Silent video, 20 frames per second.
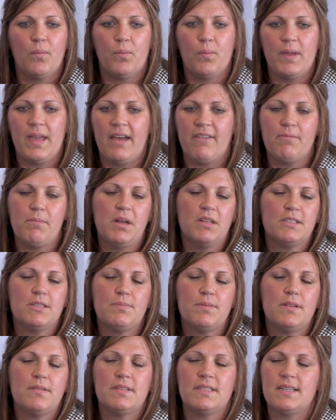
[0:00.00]
we have
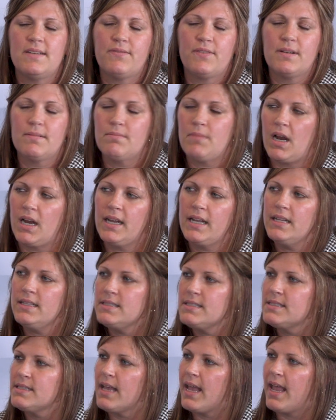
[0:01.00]
multiple different
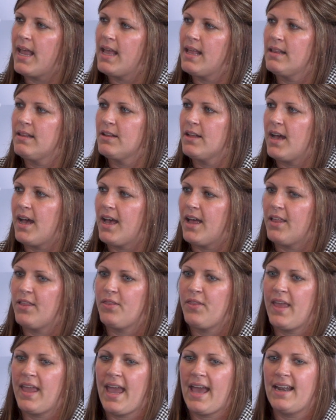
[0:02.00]
markets, and
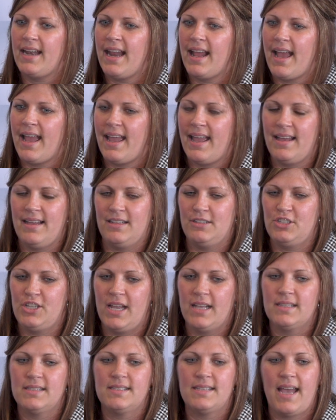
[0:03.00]
they had a
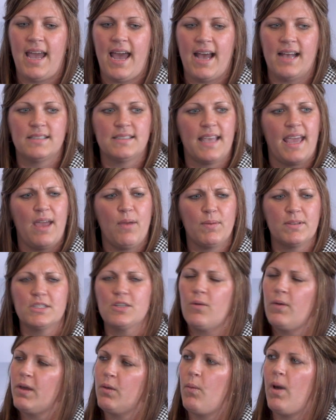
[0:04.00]
chance to ask, hey, what's
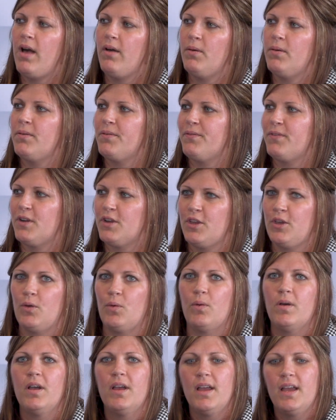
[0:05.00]
going well for
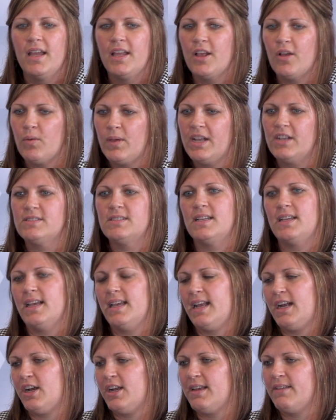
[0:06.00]
you? Here's an
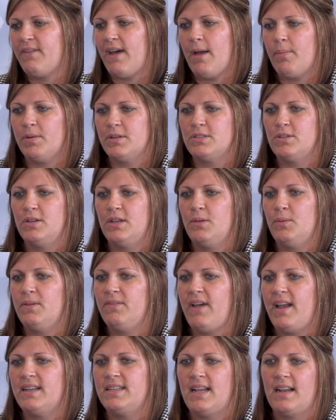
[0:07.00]
area of opportunity
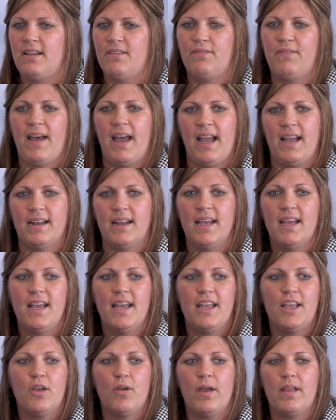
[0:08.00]
we've identified,
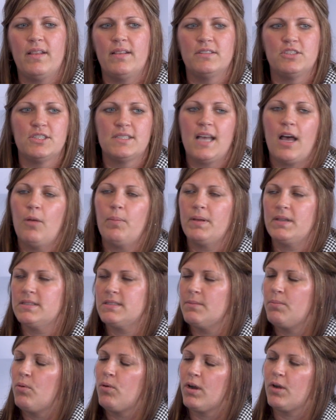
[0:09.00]
and just helping
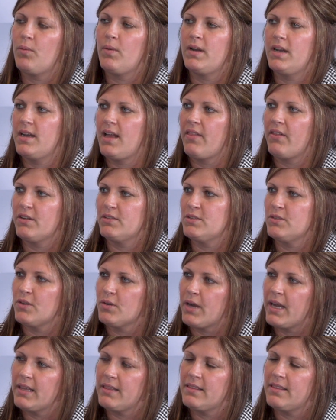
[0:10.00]
support one another do the
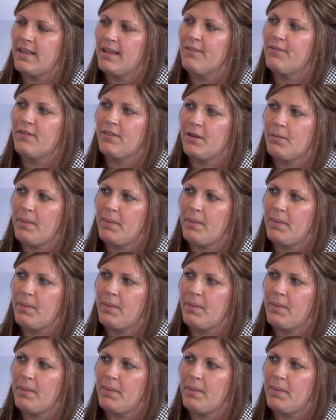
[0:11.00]
right thing for their